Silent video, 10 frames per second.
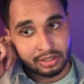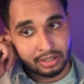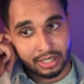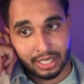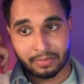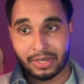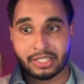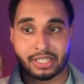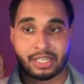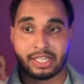And
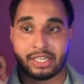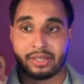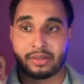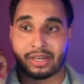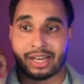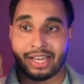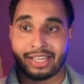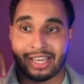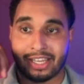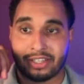basically I
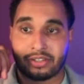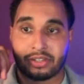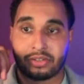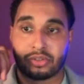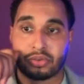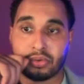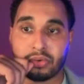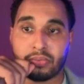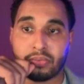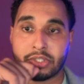added the tool
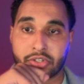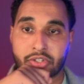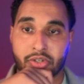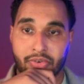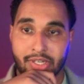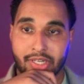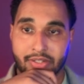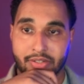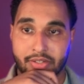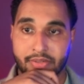we just
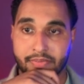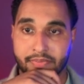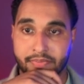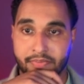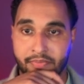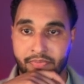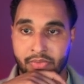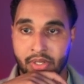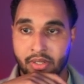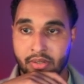created.
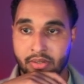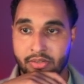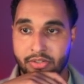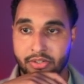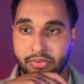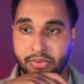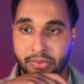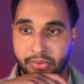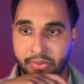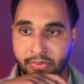So
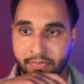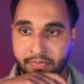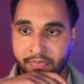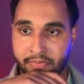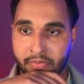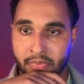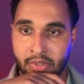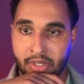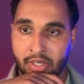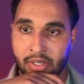tool,
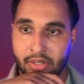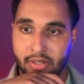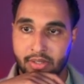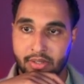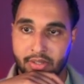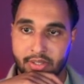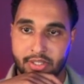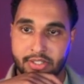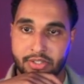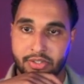and this
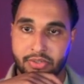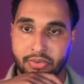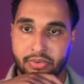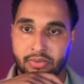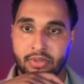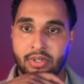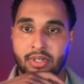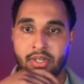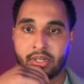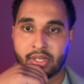is a tool.
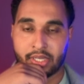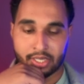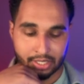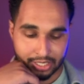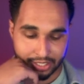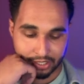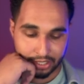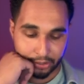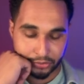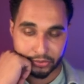And
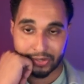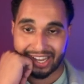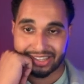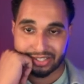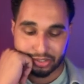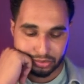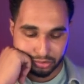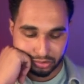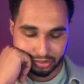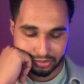how to add the
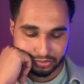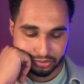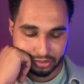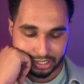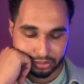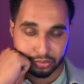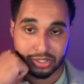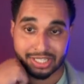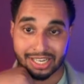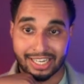tool, if you click on
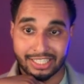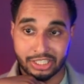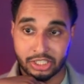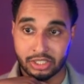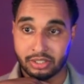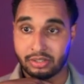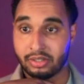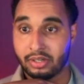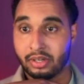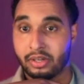slash,
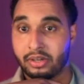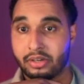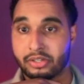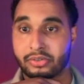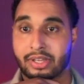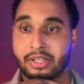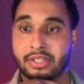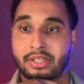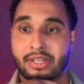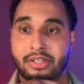
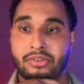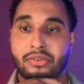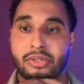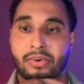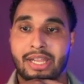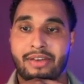you will have